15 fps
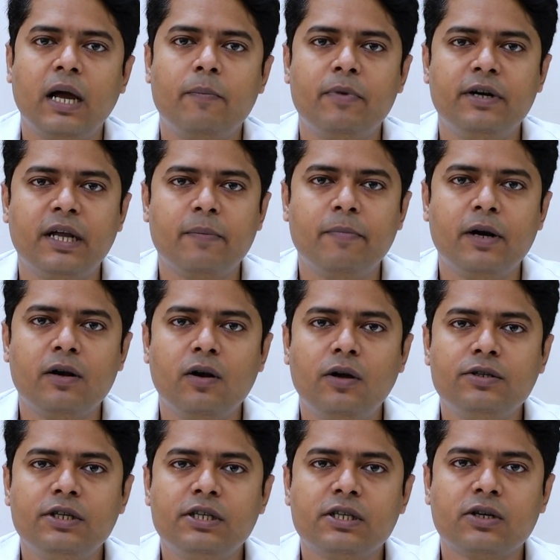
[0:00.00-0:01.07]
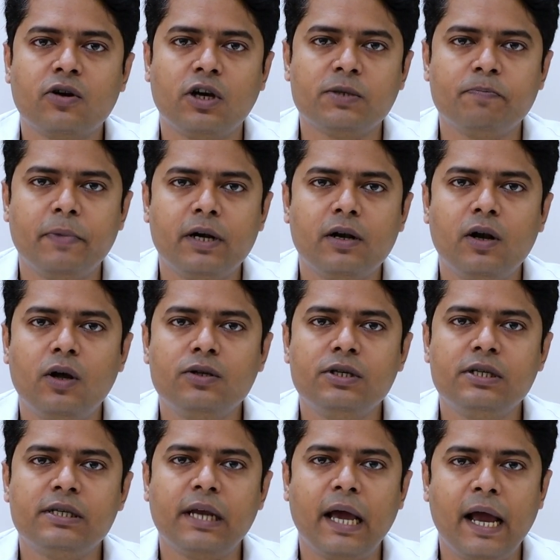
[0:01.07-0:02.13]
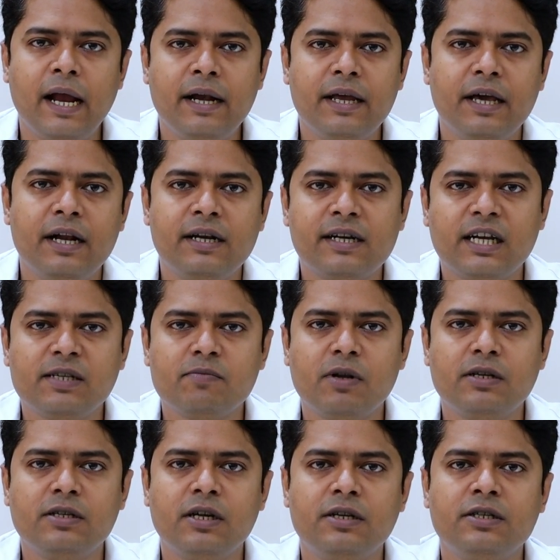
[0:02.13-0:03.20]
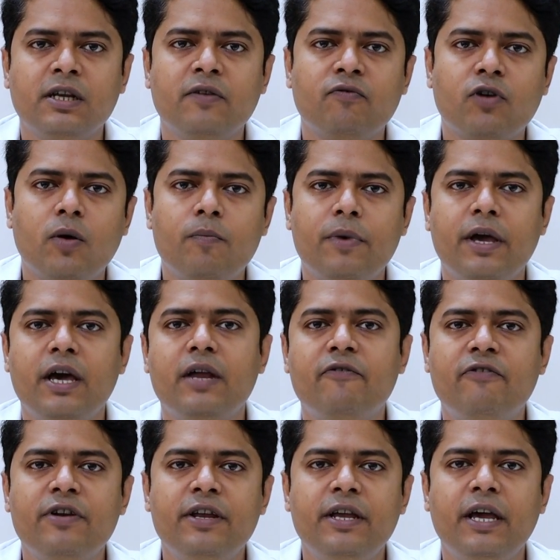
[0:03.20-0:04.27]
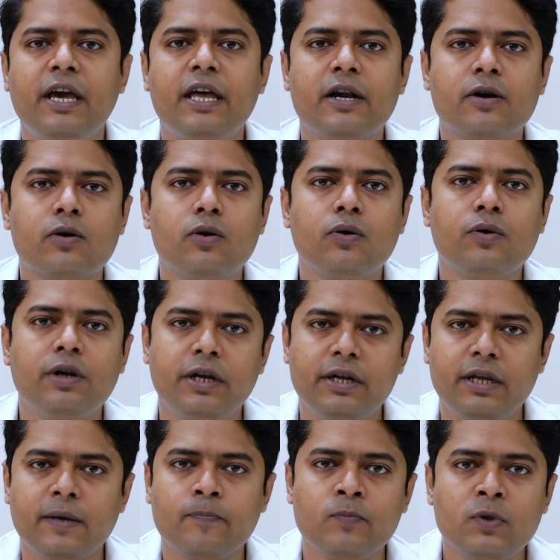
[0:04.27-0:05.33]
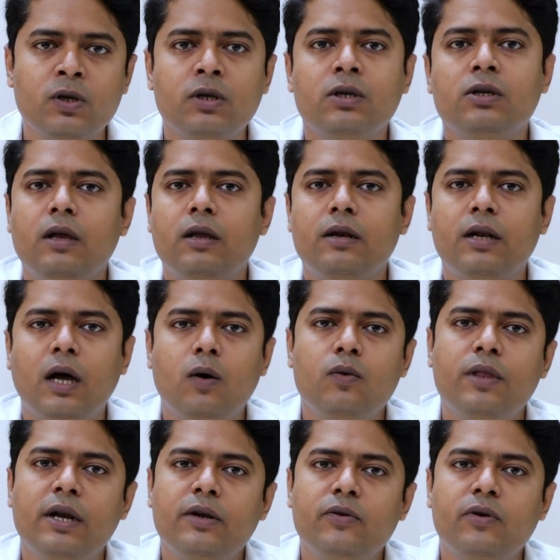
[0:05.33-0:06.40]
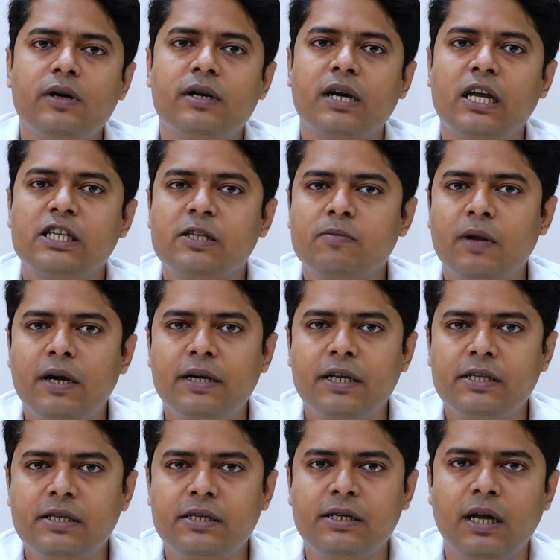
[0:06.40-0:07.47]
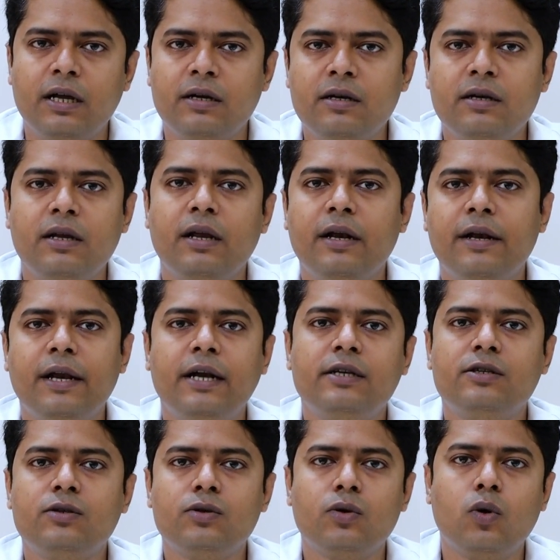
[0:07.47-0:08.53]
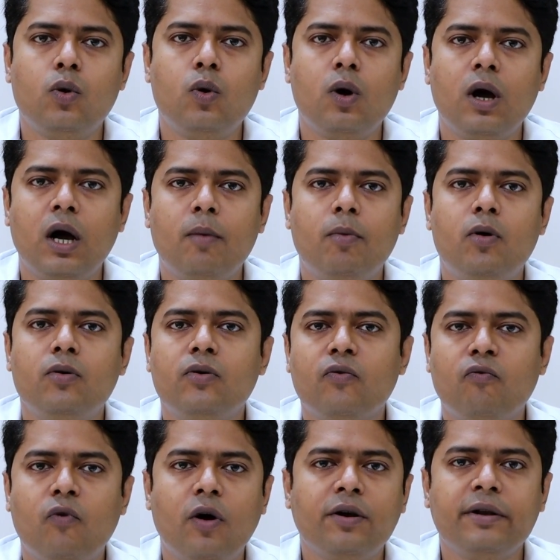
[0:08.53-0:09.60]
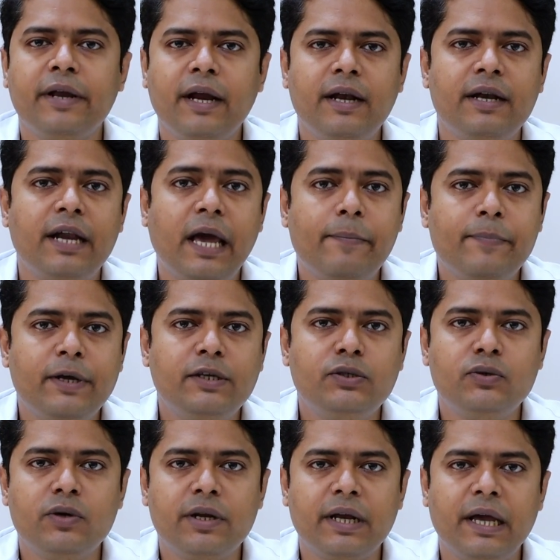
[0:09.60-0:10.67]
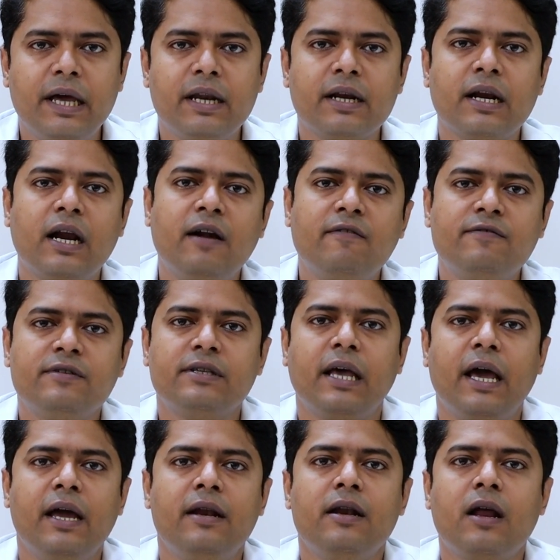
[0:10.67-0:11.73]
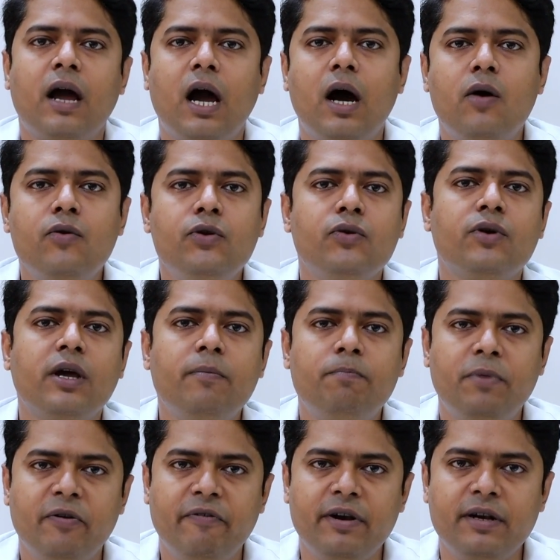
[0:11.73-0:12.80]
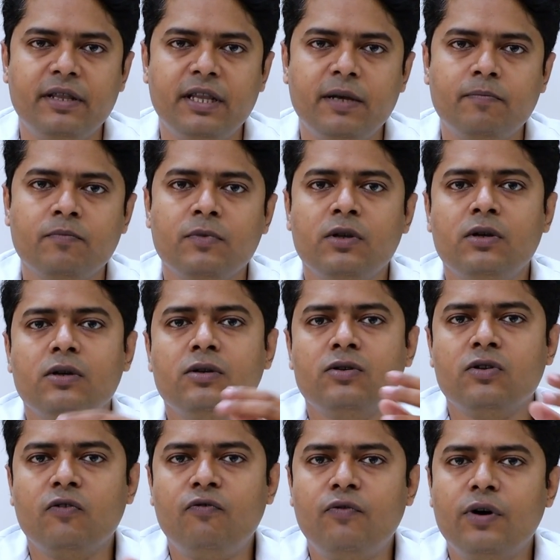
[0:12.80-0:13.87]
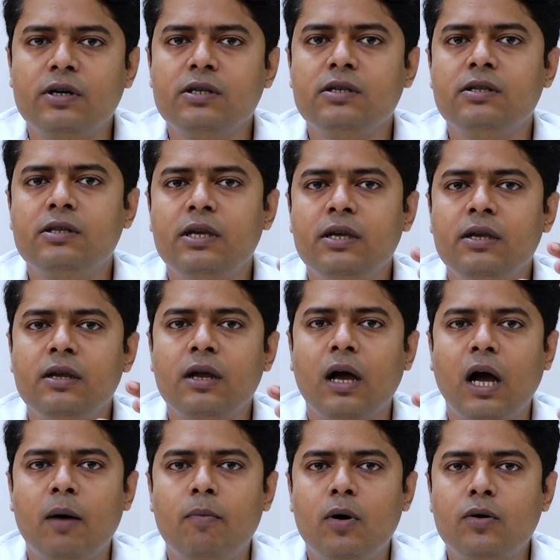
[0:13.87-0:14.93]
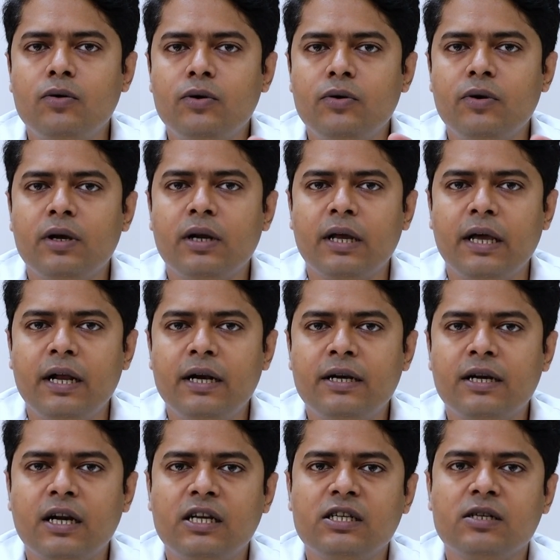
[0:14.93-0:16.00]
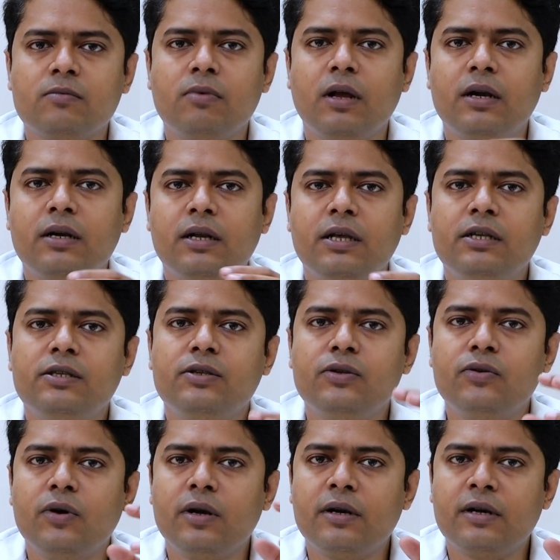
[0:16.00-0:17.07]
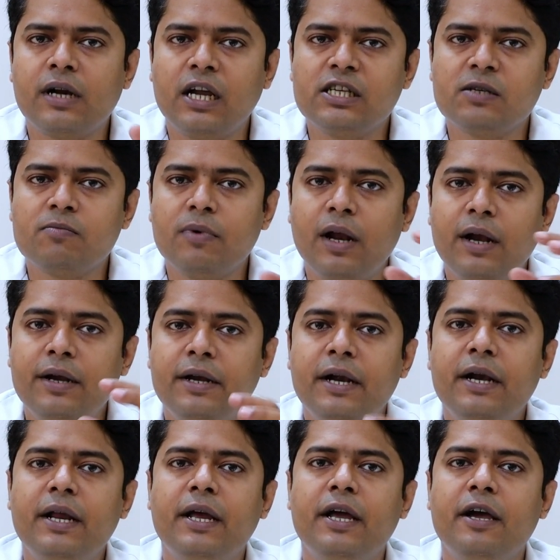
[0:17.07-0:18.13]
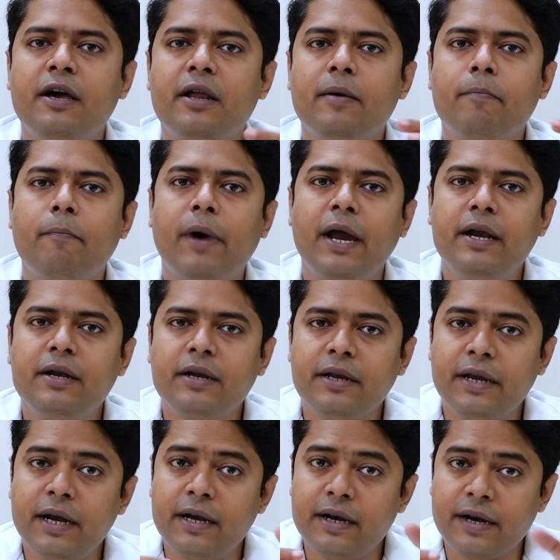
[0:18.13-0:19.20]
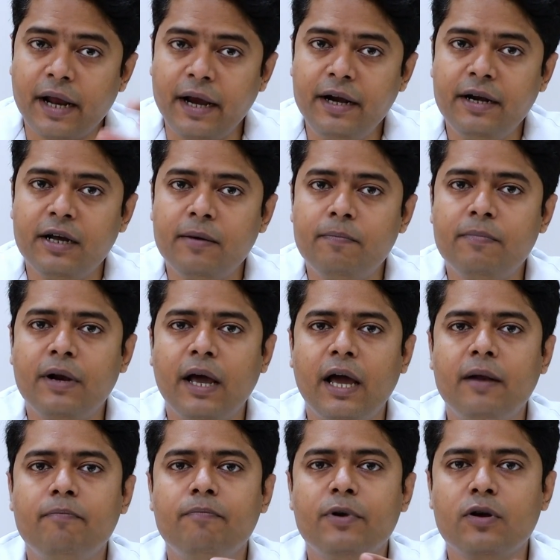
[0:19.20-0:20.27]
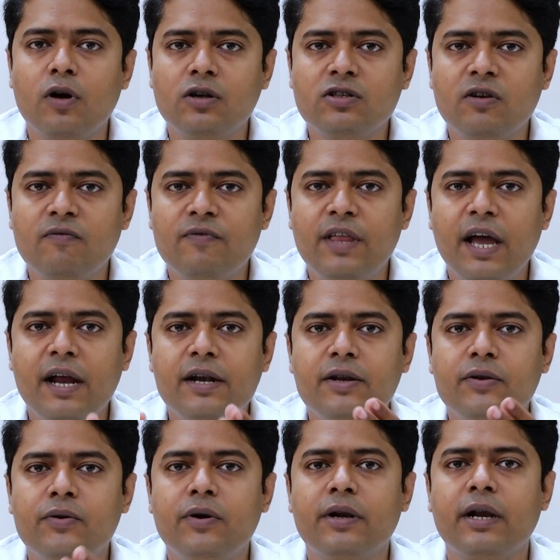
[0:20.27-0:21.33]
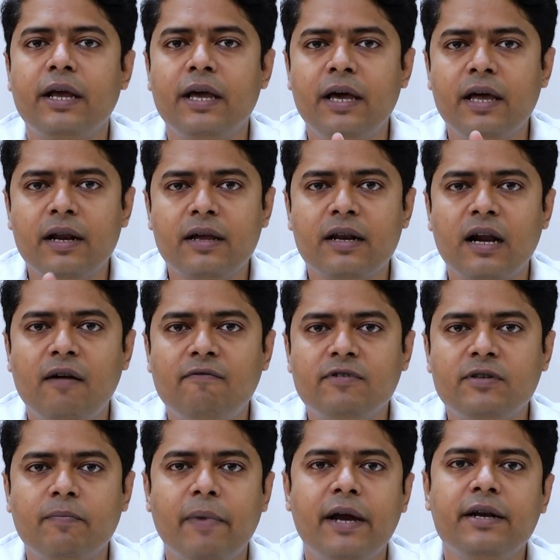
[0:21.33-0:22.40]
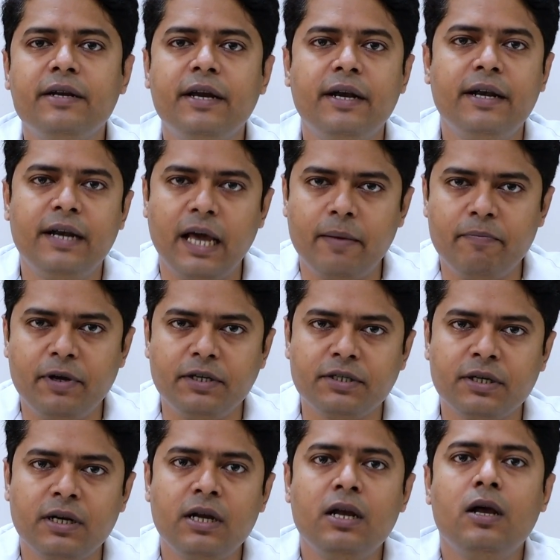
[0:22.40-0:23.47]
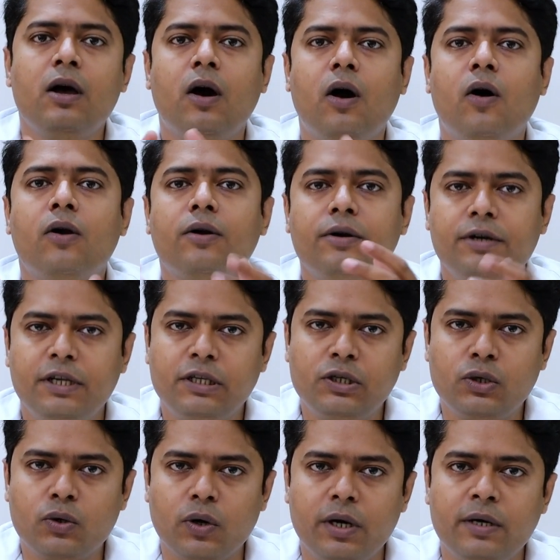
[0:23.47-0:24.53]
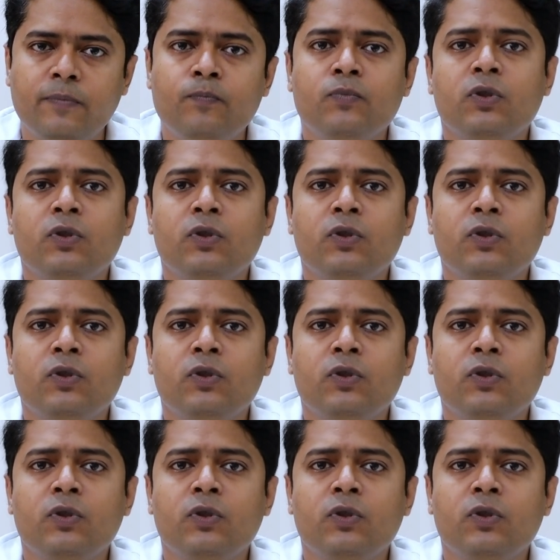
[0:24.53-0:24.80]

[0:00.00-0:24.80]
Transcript: I'm a dermatologist, cosmetologist and hair transplant surgeon from Hairfree Hairgrow Clinic. Now that your transplant is done, let's know about what can damage your hair grafts and how you can prevent them. So first thing about your hair transplant is your transplanted hair might get dried up, and because of that your hair grafts might get damaged or destroyed.